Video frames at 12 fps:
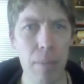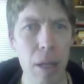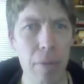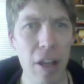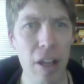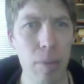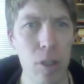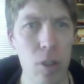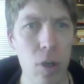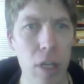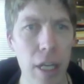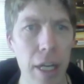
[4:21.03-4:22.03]
available
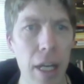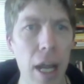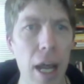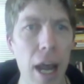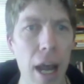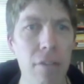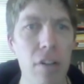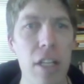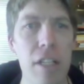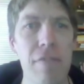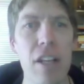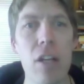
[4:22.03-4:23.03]
shortly after this
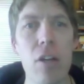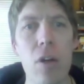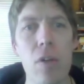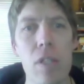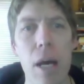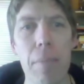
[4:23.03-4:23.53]
video goes up.